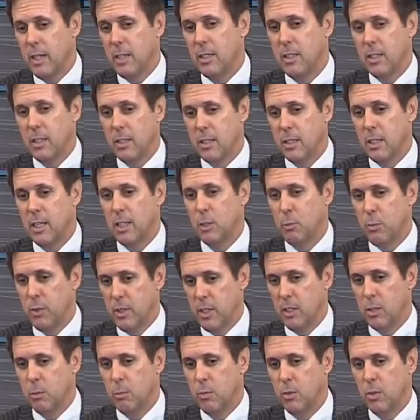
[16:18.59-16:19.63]
It's less
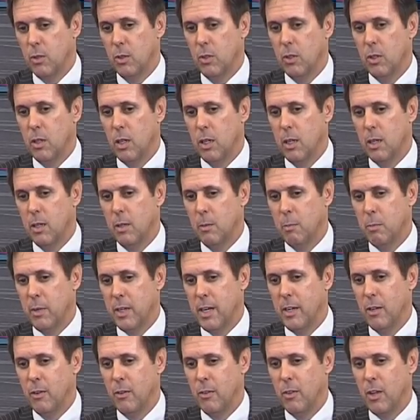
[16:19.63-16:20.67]
predictable, but
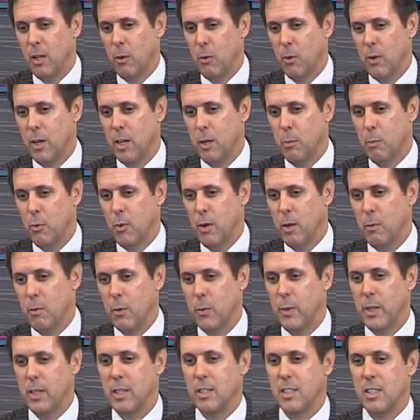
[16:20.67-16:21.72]
I don't think we're at a point where
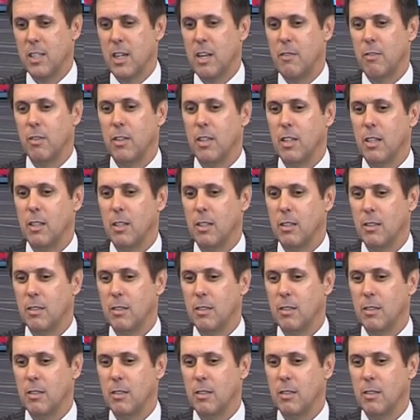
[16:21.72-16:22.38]
we can safely